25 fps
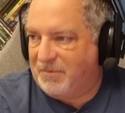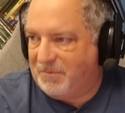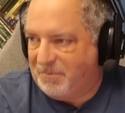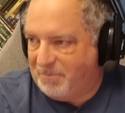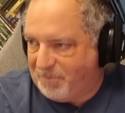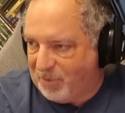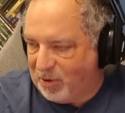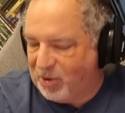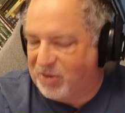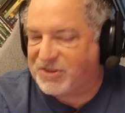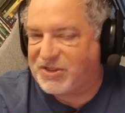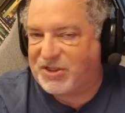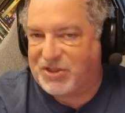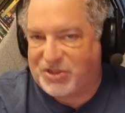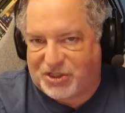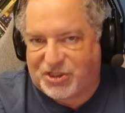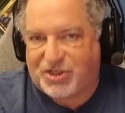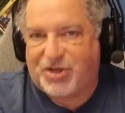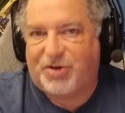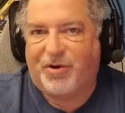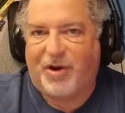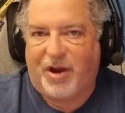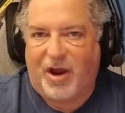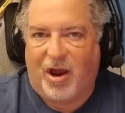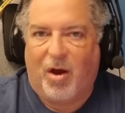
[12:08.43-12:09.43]
person
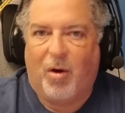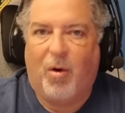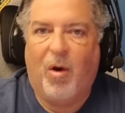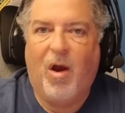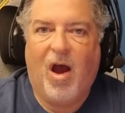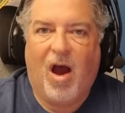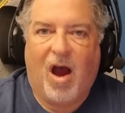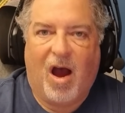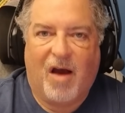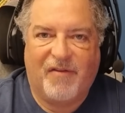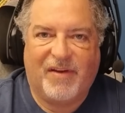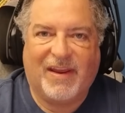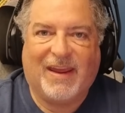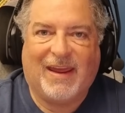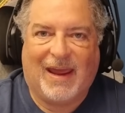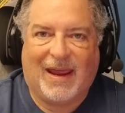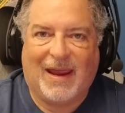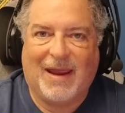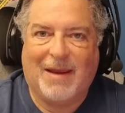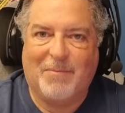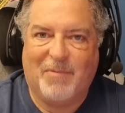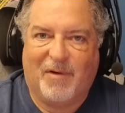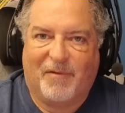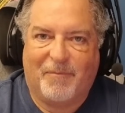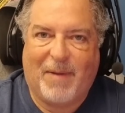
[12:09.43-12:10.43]
studio of a
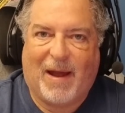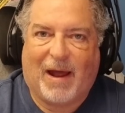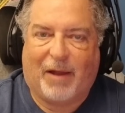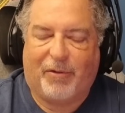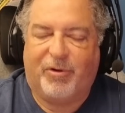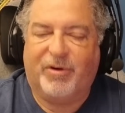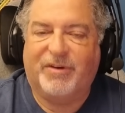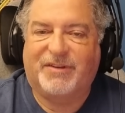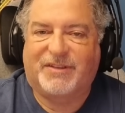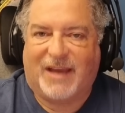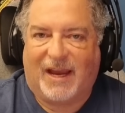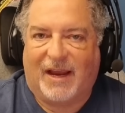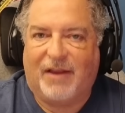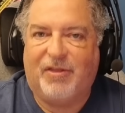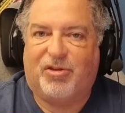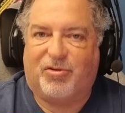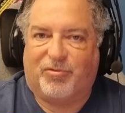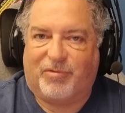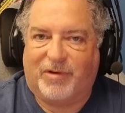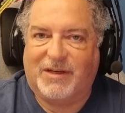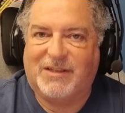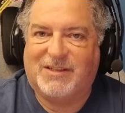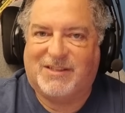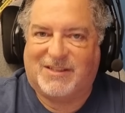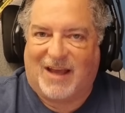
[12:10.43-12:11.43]
game of Baldur's Gate
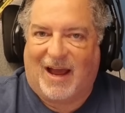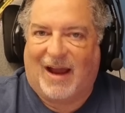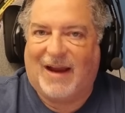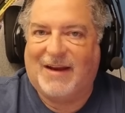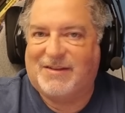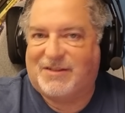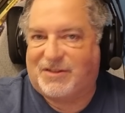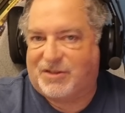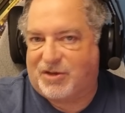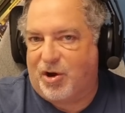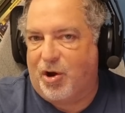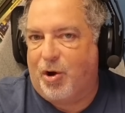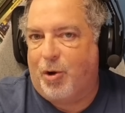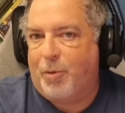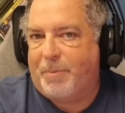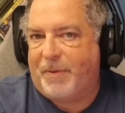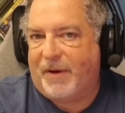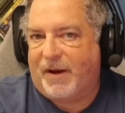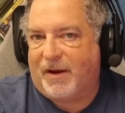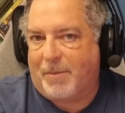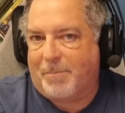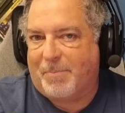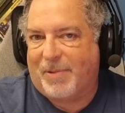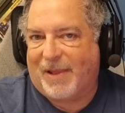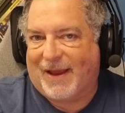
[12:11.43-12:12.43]
3 size, scope, and
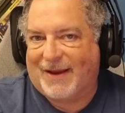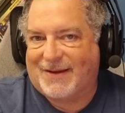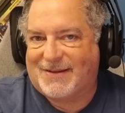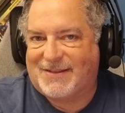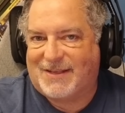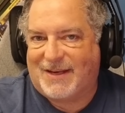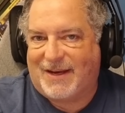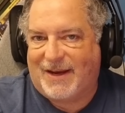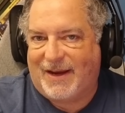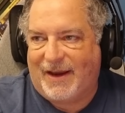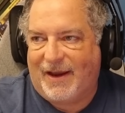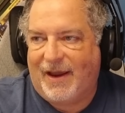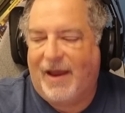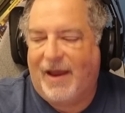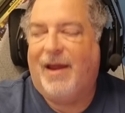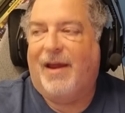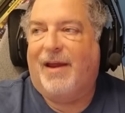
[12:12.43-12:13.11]
complexity,